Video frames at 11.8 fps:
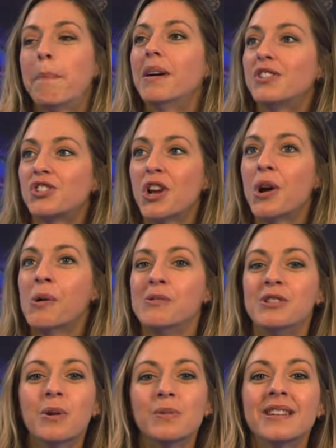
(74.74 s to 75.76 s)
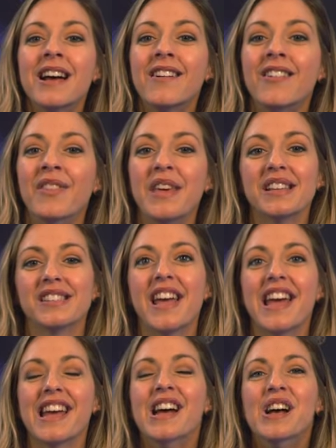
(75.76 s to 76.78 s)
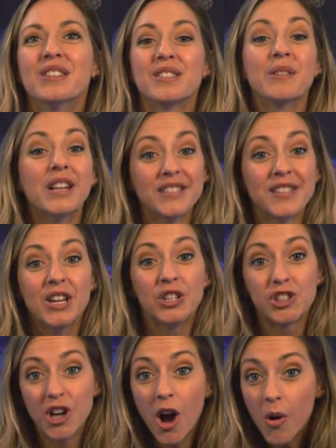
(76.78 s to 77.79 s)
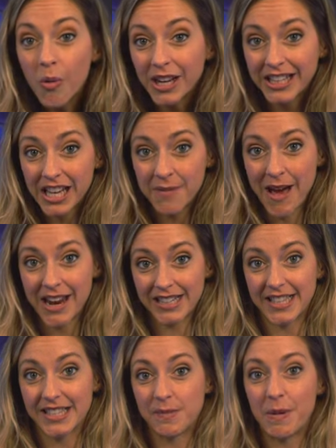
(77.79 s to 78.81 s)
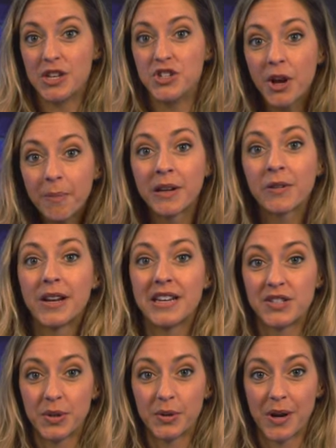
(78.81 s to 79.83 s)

But show, don't tell, they say. So let's show what kinematics is by jumping right into a